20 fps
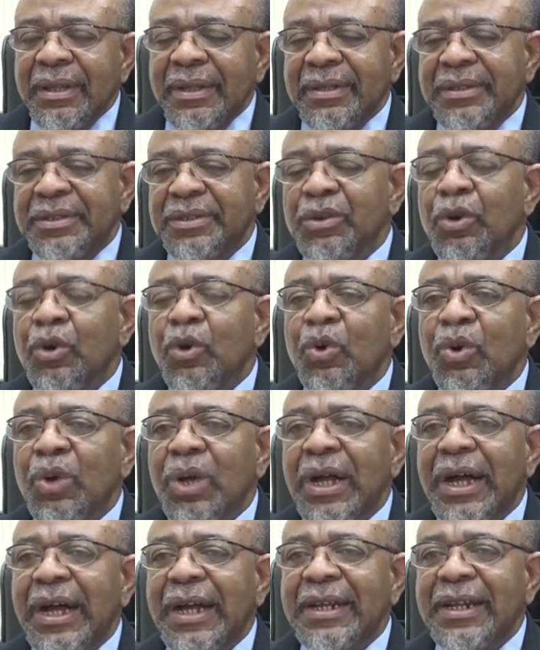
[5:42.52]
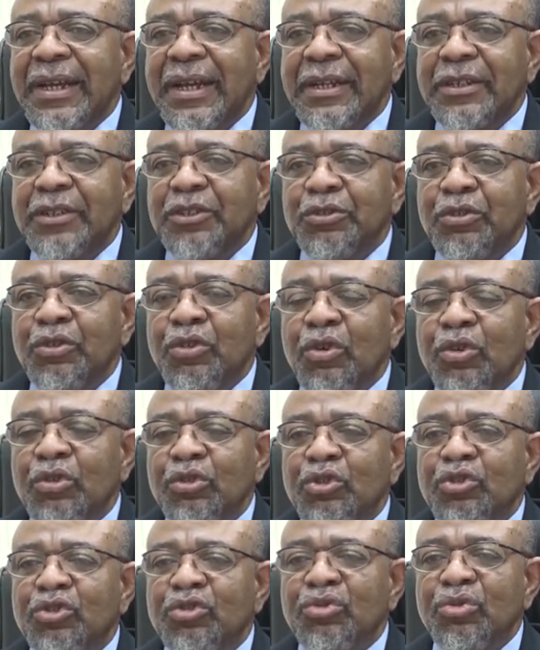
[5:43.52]
So, and then you go
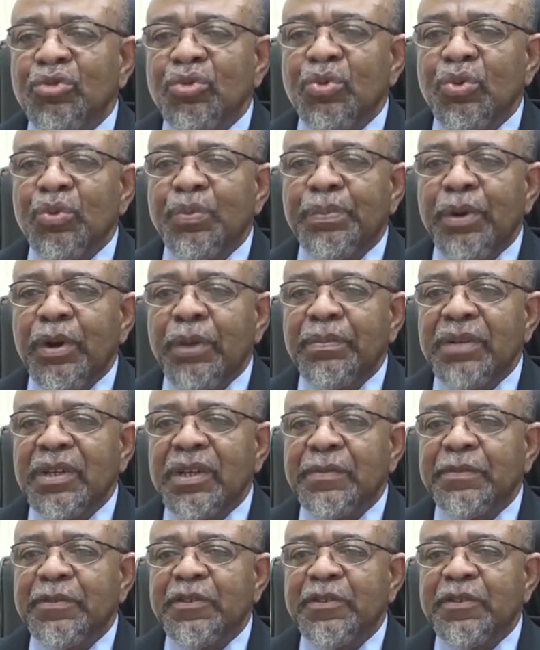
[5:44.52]
to public,